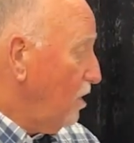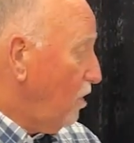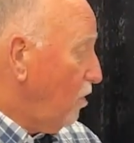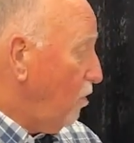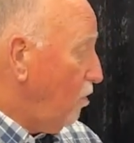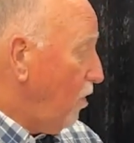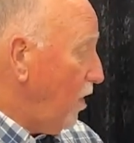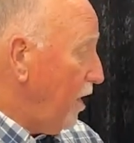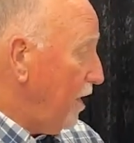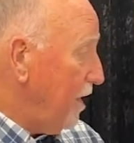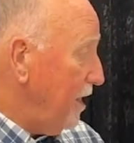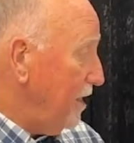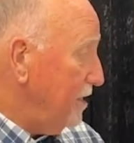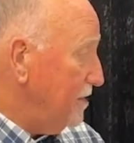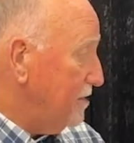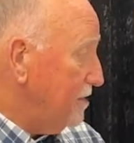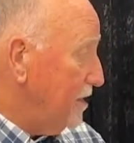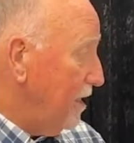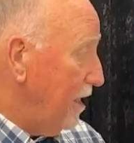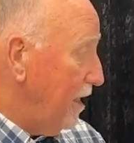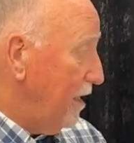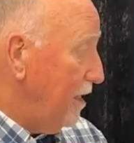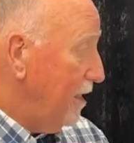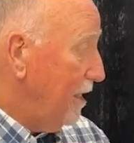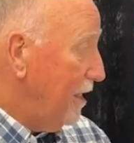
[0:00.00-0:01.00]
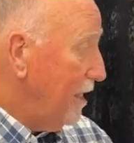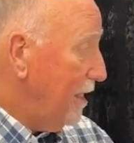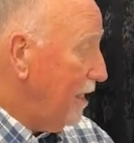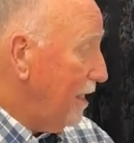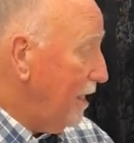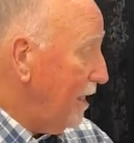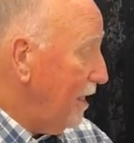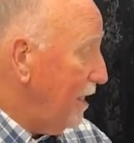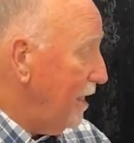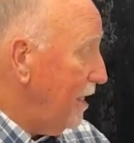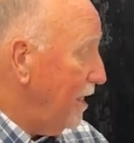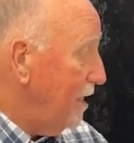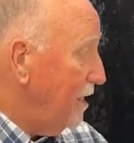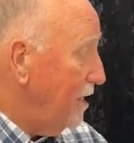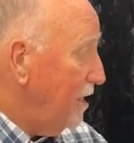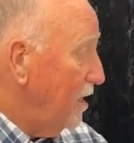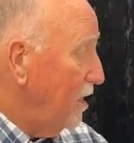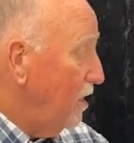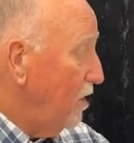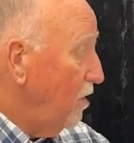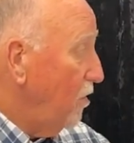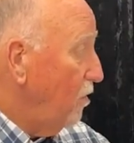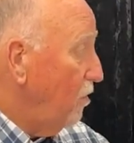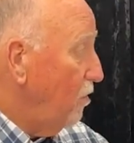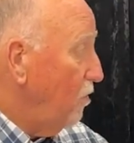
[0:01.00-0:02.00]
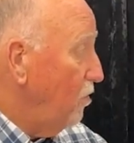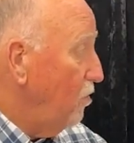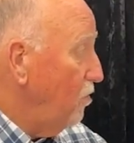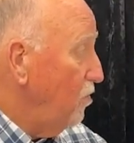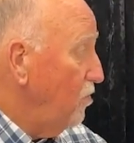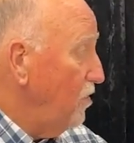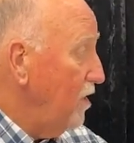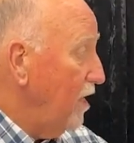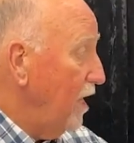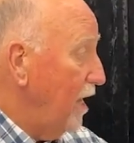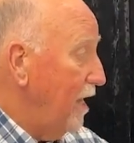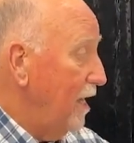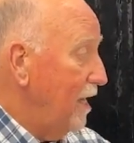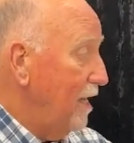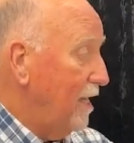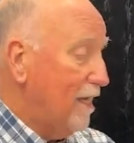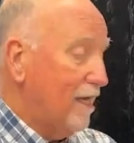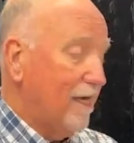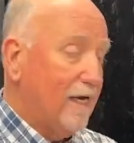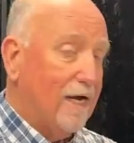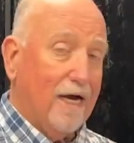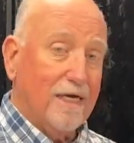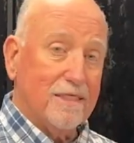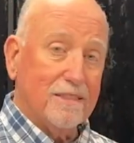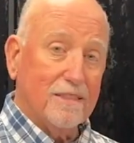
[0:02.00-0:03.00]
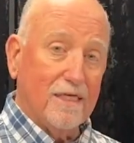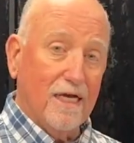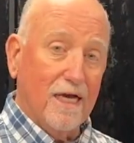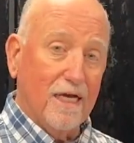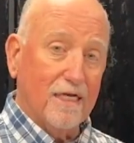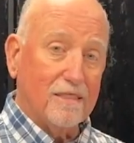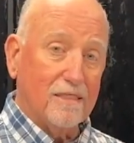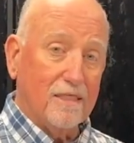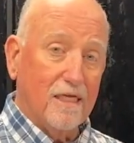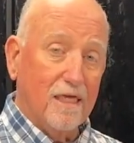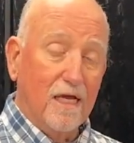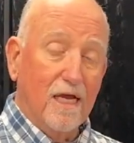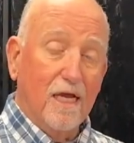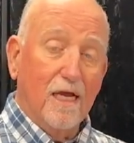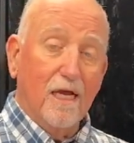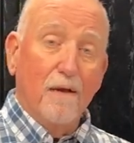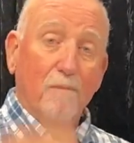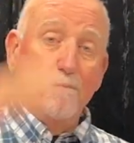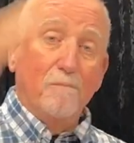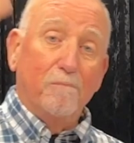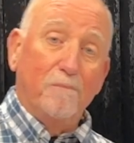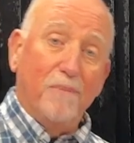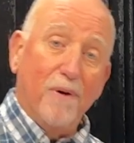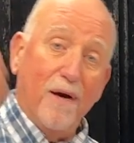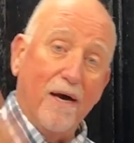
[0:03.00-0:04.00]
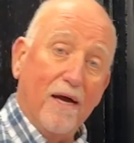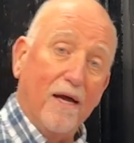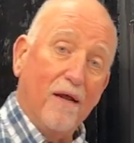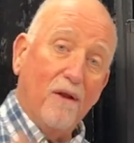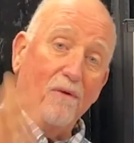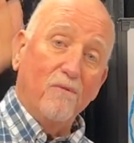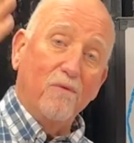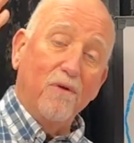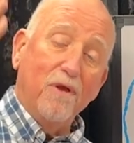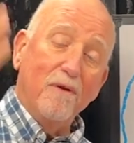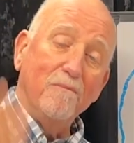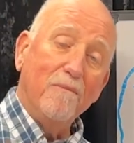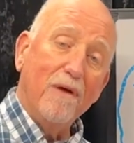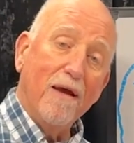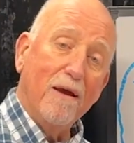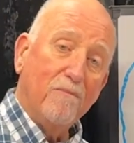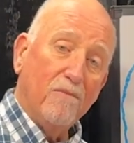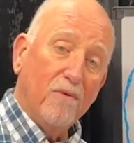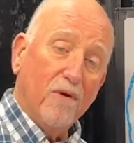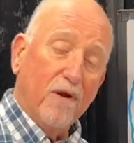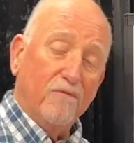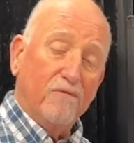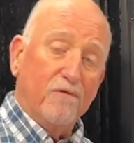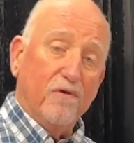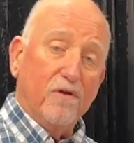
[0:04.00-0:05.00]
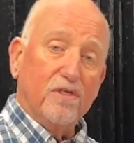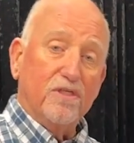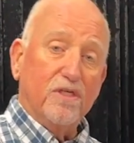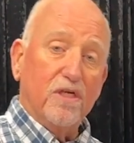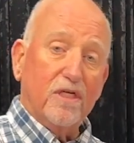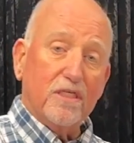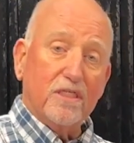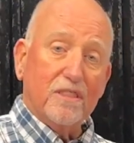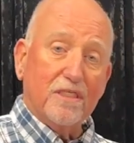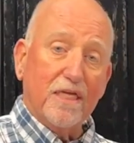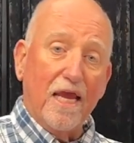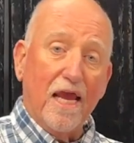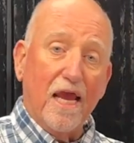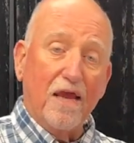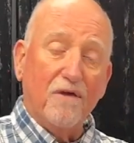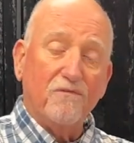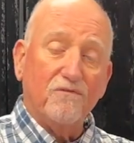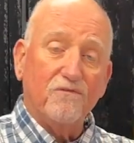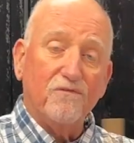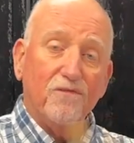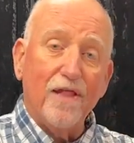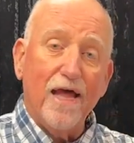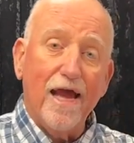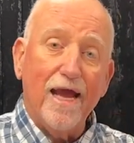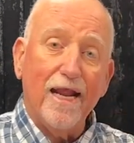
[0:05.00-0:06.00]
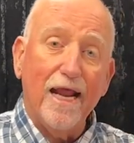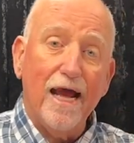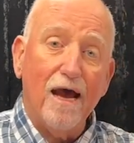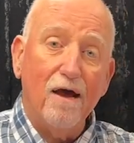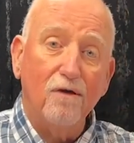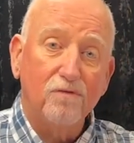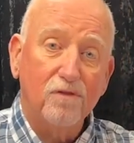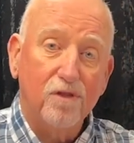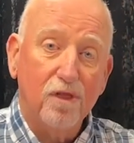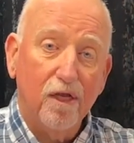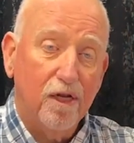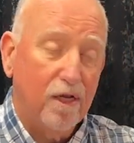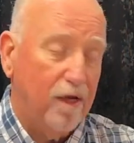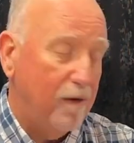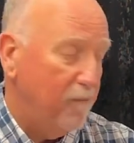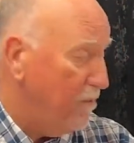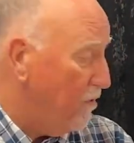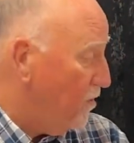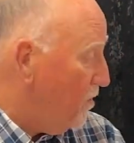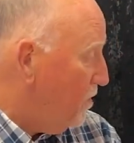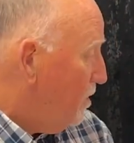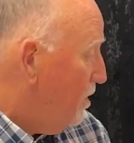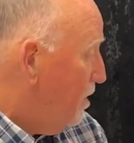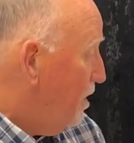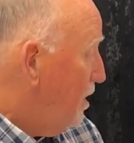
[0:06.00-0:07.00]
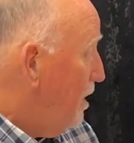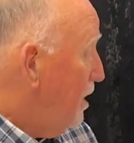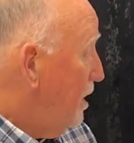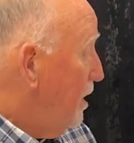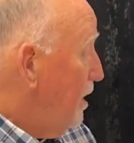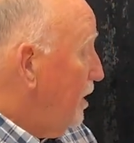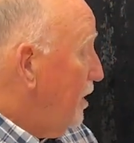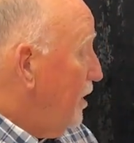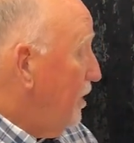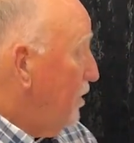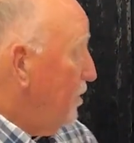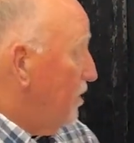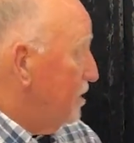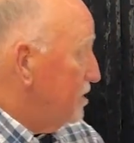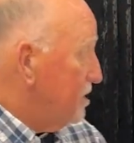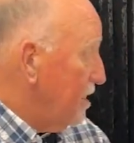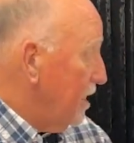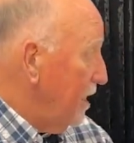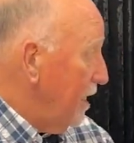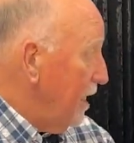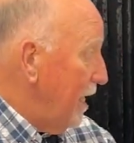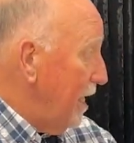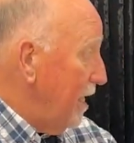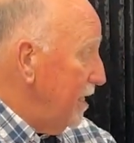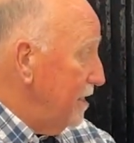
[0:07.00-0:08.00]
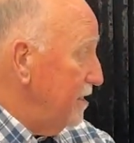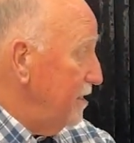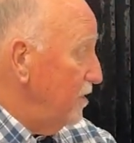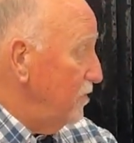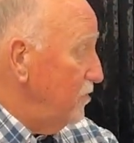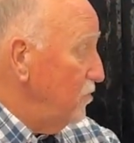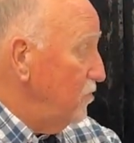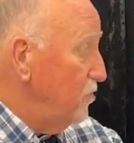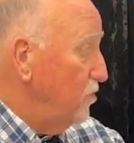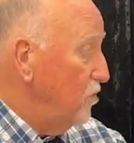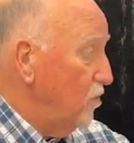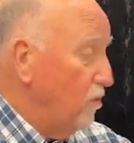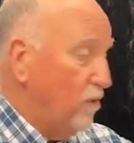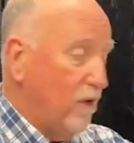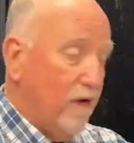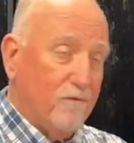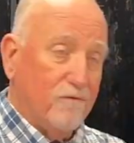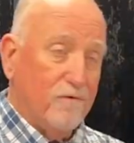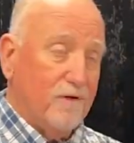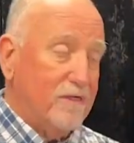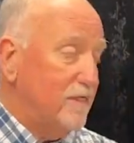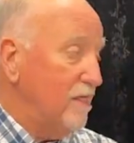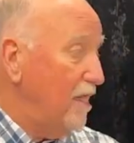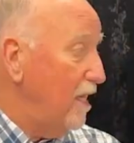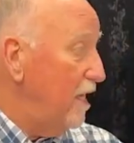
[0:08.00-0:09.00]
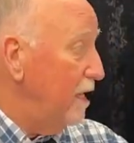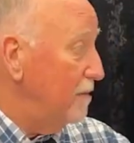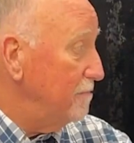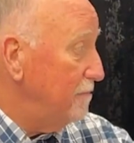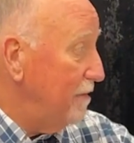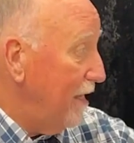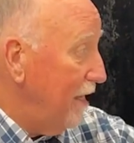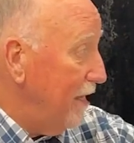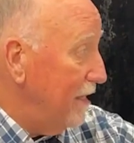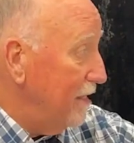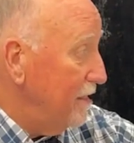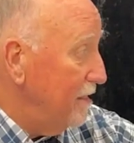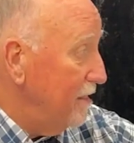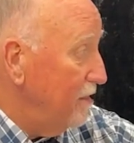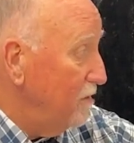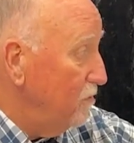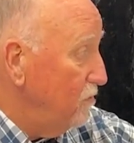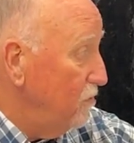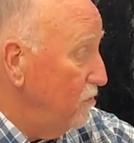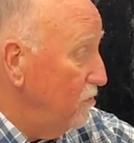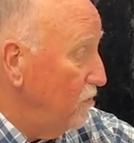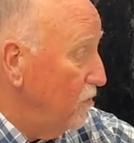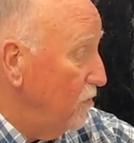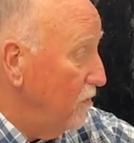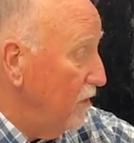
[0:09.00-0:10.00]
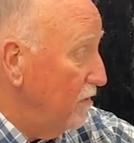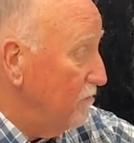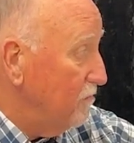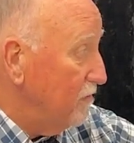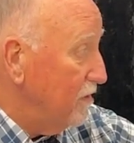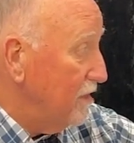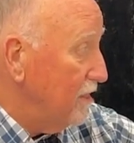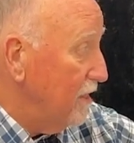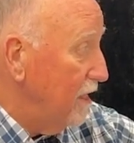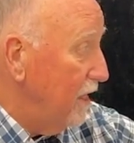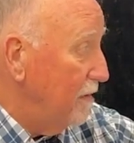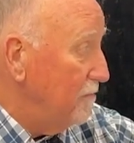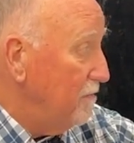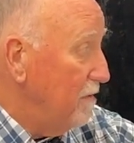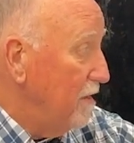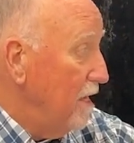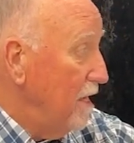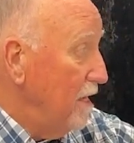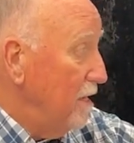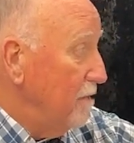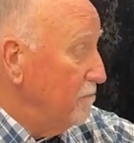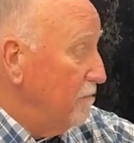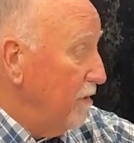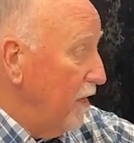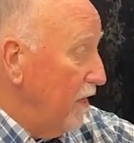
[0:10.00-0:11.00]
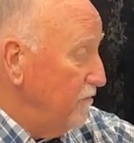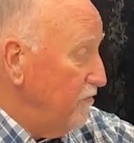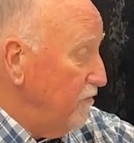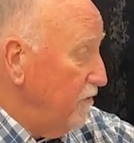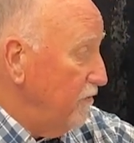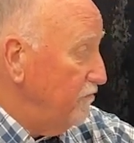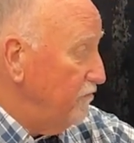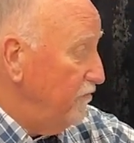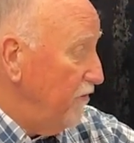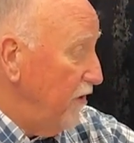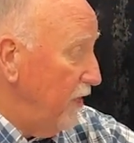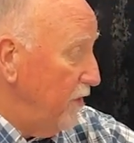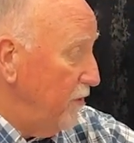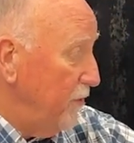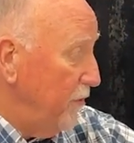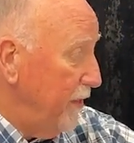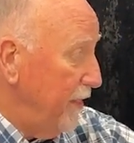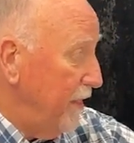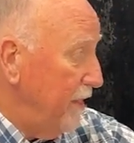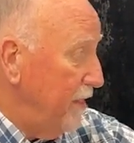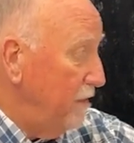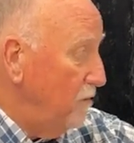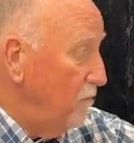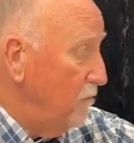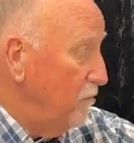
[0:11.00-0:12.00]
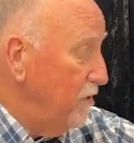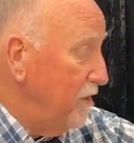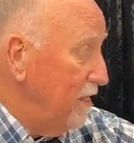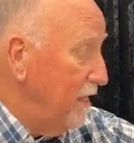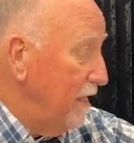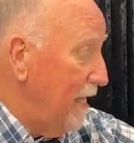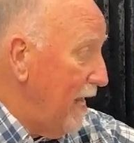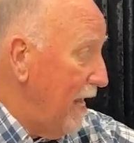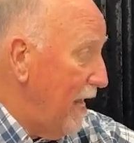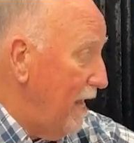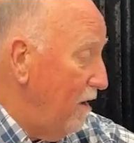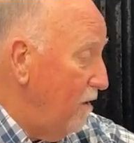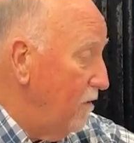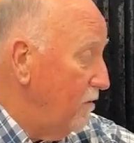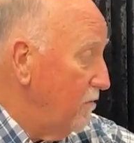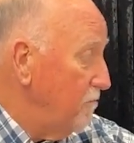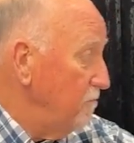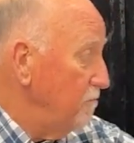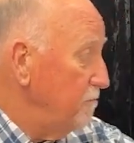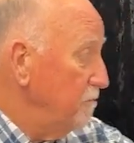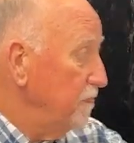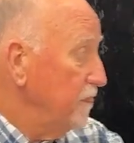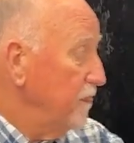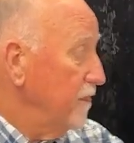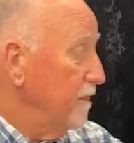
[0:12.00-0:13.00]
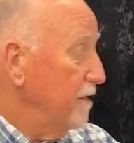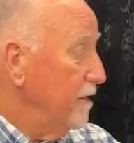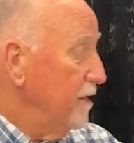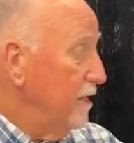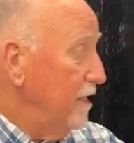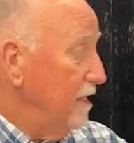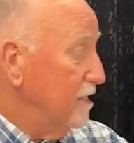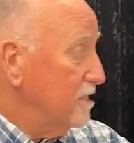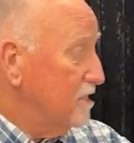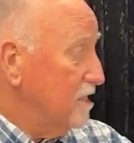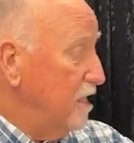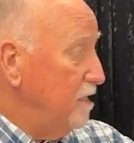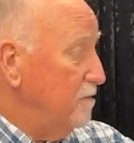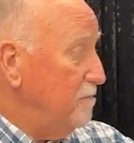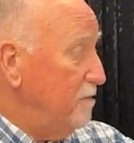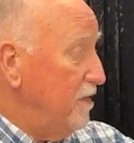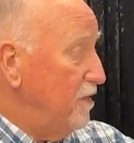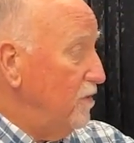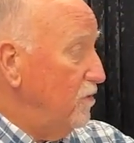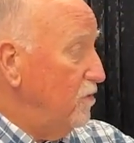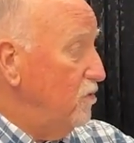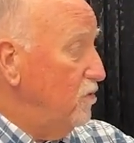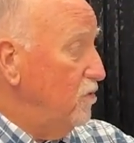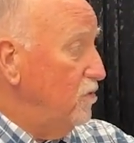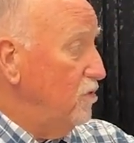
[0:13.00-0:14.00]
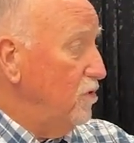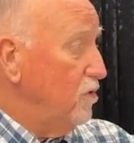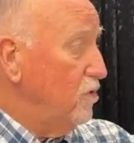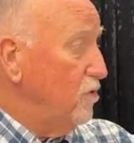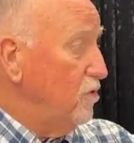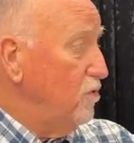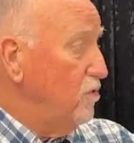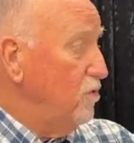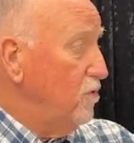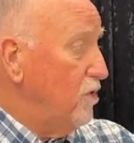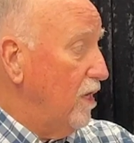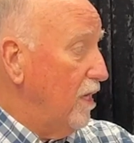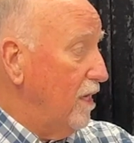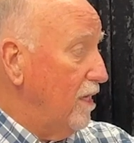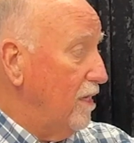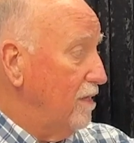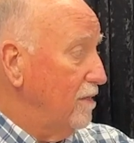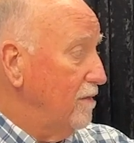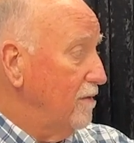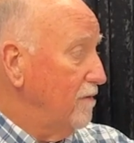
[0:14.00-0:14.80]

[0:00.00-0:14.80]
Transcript: 41 casas. But remember, if you're just saying flat out the number, you're just going to end in uno every time. End in uno every time. But if you're following it with a noun, it's going to be un or una.